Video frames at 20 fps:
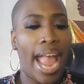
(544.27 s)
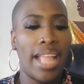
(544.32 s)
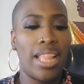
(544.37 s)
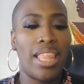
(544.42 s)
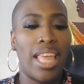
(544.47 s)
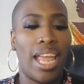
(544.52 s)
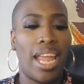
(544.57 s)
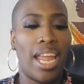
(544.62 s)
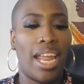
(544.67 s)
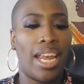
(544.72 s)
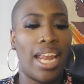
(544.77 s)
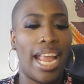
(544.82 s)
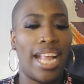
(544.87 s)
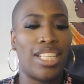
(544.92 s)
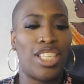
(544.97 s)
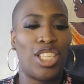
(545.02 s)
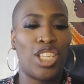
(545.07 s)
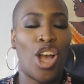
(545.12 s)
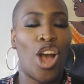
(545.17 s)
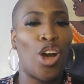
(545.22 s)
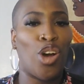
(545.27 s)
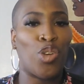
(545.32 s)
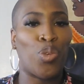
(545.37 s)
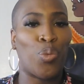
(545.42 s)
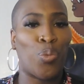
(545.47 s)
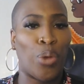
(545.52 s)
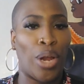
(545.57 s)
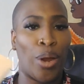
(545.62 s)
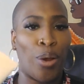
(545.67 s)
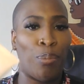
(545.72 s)
And then it's
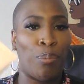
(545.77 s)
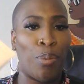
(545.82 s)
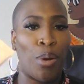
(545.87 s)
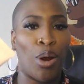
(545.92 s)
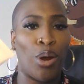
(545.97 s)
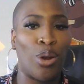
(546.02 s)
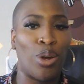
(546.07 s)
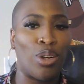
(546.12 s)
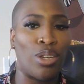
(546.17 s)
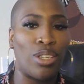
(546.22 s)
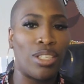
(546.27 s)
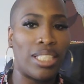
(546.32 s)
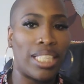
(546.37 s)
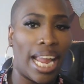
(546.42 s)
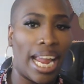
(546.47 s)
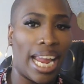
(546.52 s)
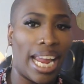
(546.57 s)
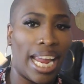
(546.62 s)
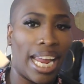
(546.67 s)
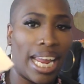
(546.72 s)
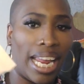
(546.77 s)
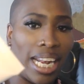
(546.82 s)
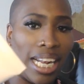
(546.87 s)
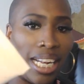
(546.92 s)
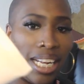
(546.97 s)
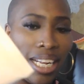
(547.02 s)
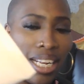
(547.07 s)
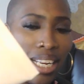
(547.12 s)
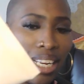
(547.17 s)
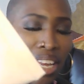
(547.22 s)
called Rare Pearls.
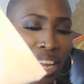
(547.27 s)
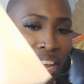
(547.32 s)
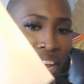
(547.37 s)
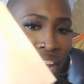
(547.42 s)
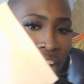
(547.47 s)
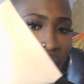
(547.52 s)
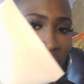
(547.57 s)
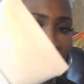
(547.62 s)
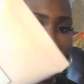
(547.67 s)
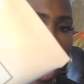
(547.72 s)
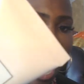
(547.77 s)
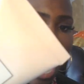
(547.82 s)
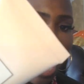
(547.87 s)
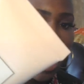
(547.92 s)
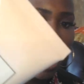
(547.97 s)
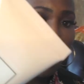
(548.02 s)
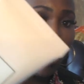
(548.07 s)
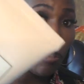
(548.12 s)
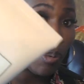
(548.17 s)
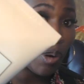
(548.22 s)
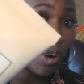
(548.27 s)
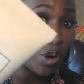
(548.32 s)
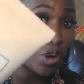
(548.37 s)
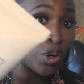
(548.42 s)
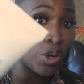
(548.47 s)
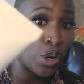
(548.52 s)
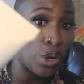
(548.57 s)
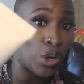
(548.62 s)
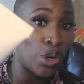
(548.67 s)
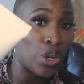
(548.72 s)
And I am a
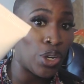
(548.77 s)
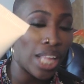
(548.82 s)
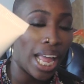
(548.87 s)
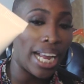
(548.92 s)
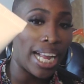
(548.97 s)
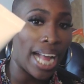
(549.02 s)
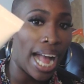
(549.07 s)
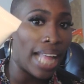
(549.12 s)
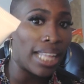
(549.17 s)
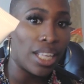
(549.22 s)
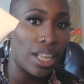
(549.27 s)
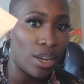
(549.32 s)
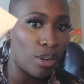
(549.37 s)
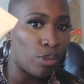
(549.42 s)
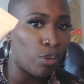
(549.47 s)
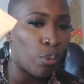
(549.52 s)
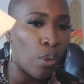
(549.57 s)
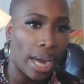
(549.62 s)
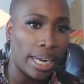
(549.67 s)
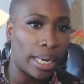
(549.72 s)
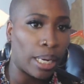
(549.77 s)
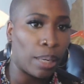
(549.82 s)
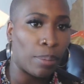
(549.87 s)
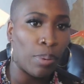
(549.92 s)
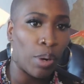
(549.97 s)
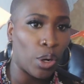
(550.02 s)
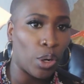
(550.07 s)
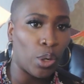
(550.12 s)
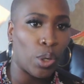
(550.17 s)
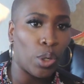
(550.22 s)
pearl girl. Like, I love rocking
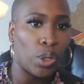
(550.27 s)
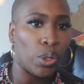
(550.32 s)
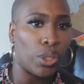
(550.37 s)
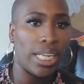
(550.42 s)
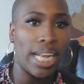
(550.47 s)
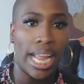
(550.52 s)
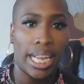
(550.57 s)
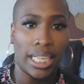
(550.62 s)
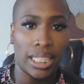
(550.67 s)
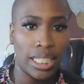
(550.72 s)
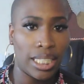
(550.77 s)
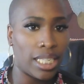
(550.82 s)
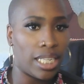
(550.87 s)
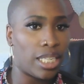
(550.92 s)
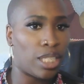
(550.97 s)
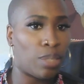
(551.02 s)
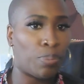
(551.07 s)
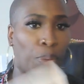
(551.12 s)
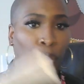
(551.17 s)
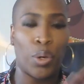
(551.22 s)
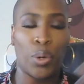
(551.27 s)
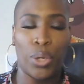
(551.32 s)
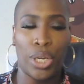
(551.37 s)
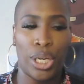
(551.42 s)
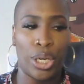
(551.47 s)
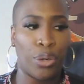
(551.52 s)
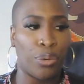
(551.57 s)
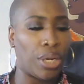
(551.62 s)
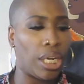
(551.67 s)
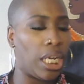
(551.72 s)
pearl necklaces, pearl
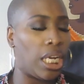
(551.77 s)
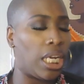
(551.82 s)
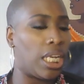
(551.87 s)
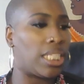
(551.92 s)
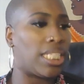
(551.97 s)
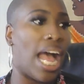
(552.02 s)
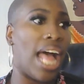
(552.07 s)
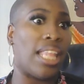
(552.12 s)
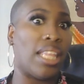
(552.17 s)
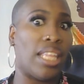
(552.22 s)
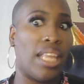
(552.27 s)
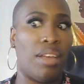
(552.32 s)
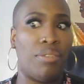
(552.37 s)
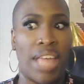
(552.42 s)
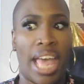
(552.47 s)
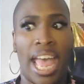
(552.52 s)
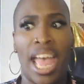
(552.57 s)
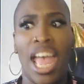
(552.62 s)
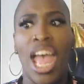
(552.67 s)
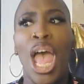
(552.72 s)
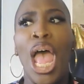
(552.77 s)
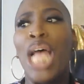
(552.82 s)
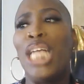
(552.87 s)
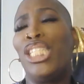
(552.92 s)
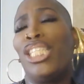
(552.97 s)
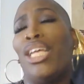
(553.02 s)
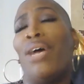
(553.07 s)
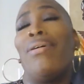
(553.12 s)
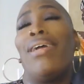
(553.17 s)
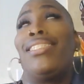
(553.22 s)
earrings. I love that.
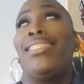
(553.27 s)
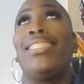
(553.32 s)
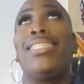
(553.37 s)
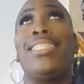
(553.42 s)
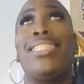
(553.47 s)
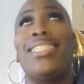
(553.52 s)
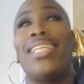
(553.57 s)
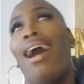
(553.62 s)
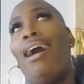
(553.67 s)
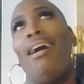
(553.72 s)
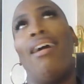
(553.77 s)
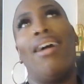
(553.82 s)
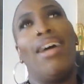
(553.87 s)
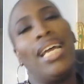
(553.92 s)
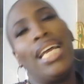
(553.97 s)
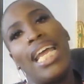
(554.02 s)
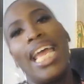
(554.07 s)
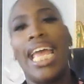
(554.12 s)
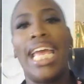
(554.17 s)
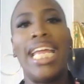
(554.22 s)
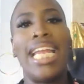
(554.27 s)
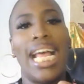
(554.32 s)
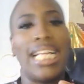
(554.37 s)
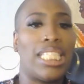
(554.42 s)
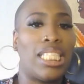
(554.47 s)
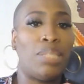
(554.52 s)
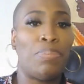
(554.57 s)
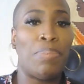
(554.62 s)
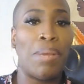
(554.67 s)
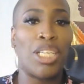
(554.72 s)
So it just, it
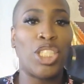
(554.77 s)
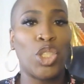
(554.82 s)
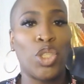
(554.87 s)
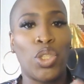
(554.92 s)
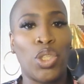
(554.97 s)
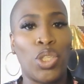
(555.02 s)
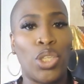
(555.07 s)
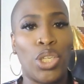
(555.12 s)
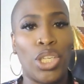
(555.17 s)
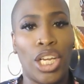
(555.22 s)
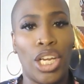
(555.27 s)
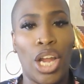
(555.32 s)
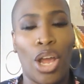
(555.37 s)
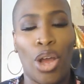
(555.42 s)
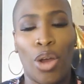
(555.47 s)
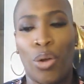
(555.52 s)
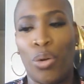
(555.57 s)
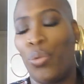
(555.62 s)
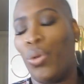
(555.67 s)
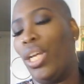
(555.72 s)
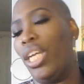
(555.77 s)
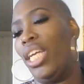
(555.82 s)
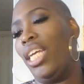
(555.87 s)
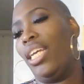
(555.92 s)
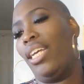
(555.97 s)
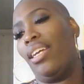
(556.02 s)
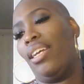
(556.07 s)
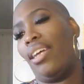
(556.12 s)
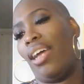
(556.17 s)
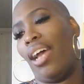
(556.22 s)
has a special, you know,
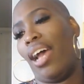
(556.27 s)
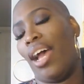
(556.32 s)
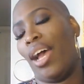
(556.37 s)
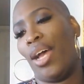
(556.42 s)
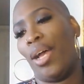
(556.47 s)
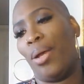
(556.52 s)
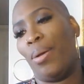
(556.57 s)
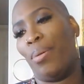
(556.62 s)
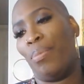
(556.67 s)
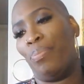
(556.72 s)
a